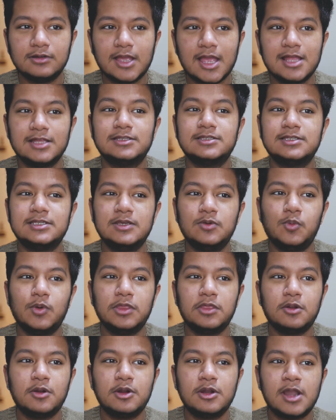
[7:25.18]
and see
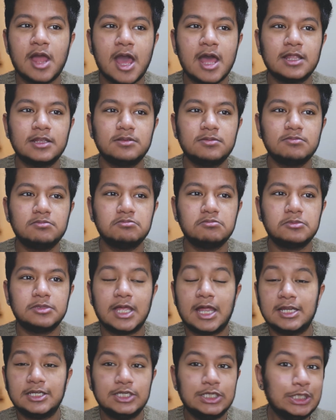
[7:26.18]
whether or not
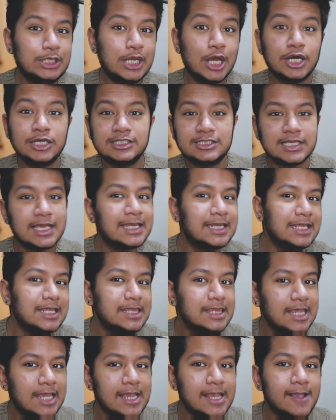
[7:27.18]
that does
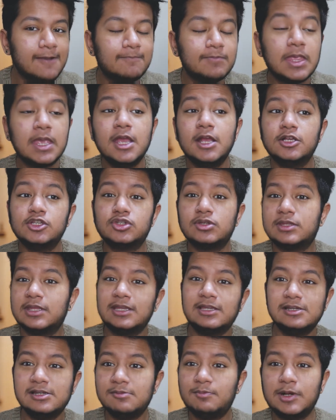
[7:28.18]
anything. So
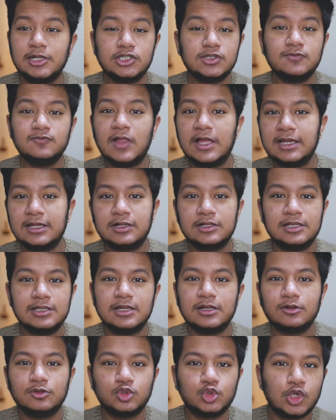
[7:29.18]
they did a bunch of like
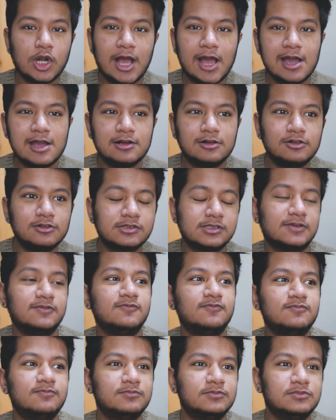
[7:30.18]
clinical trials
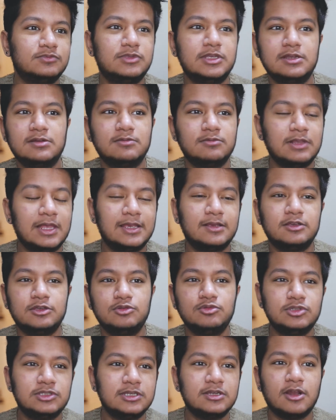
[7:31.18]
and did like
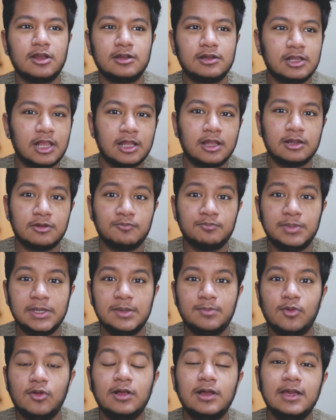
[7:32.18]
used it on a lot of
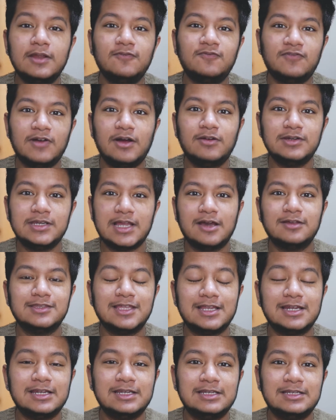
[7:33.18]
people and found out
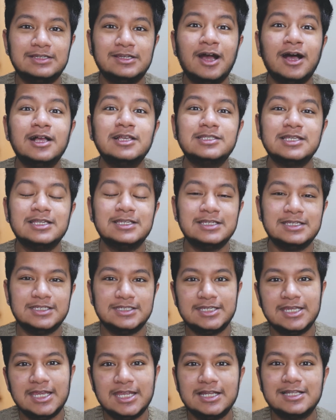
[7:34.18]
that it does
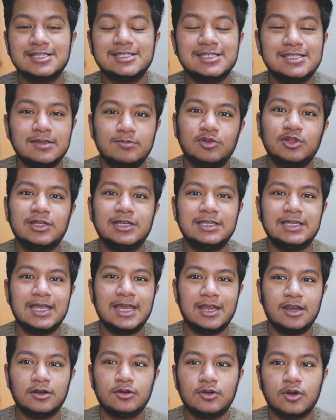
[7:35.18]
indeed stimulate
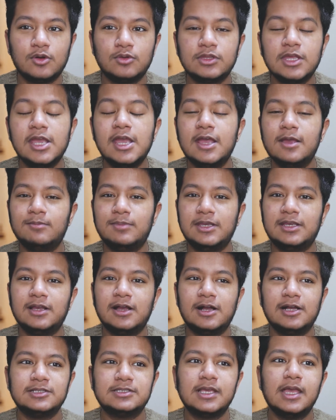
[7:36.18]
hair growth
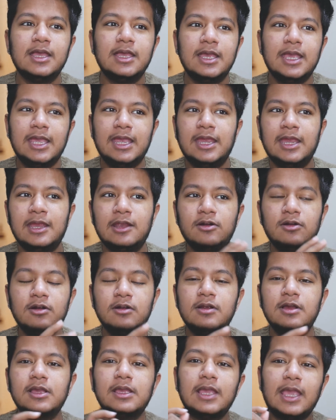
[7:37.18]
because
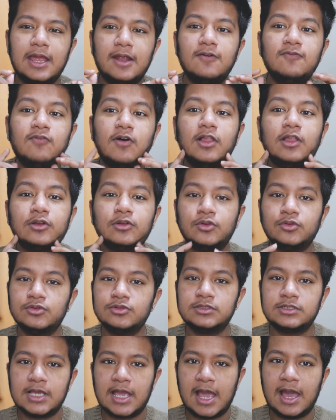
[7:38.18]
hair hair
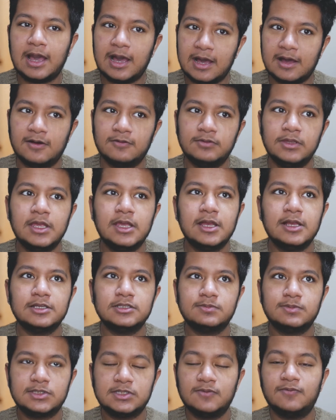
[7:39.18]
follicles have
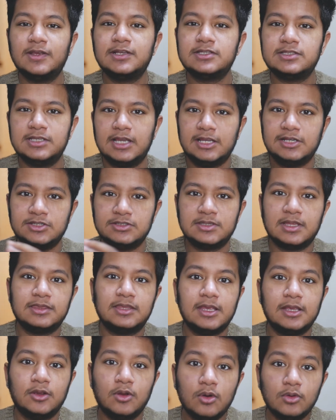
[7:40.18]
specific stages that
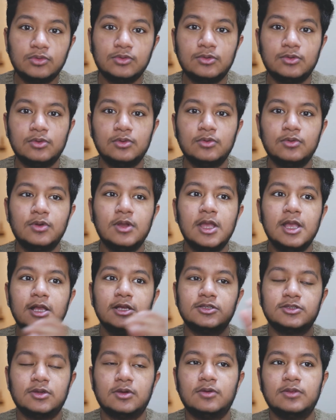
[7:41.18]
they go through.
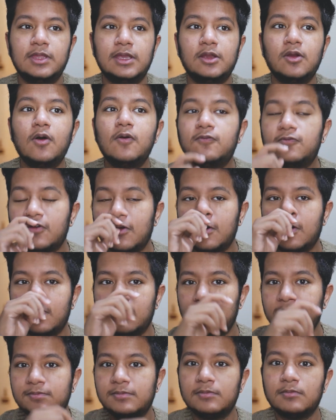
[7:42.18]
So they go
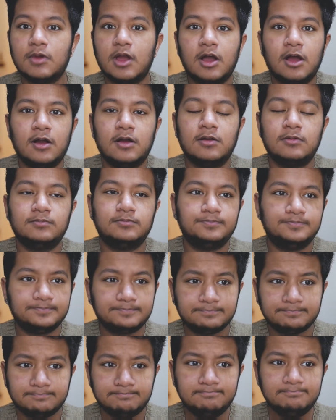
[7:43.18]
from um,
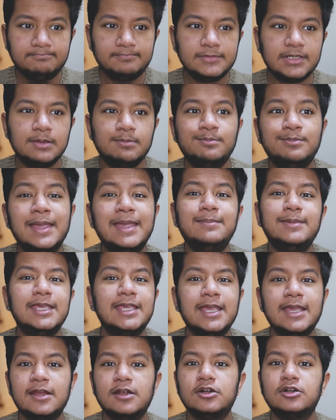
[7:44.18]
baby
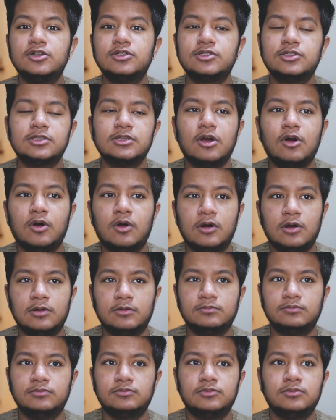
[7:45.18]
hairs
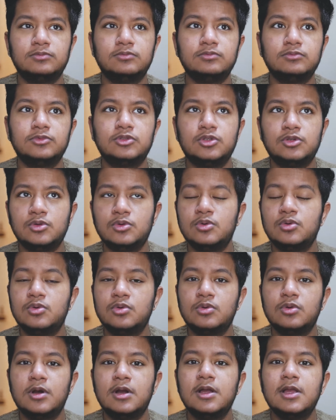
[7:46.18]
um,
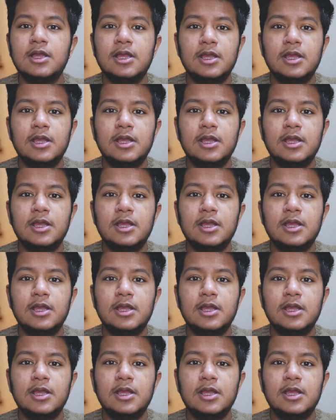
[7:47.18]
to